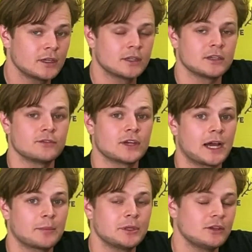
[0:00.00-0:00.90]
And if you're
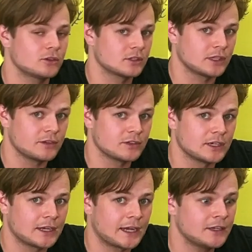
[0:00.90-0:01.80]
happy, you can leave it at
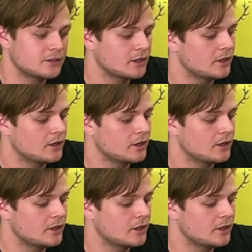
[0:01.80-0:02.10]
8.